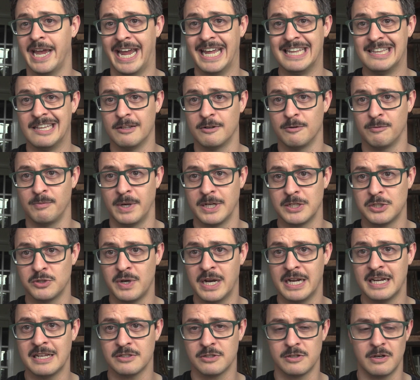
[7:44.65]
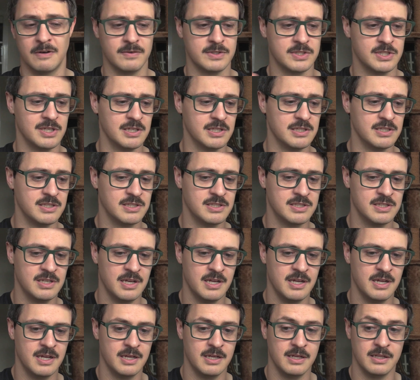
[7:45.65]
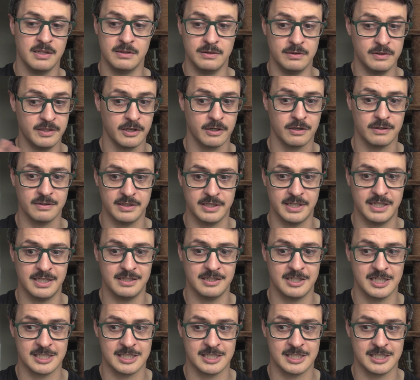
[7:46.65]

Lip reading: And then for my training services, literally,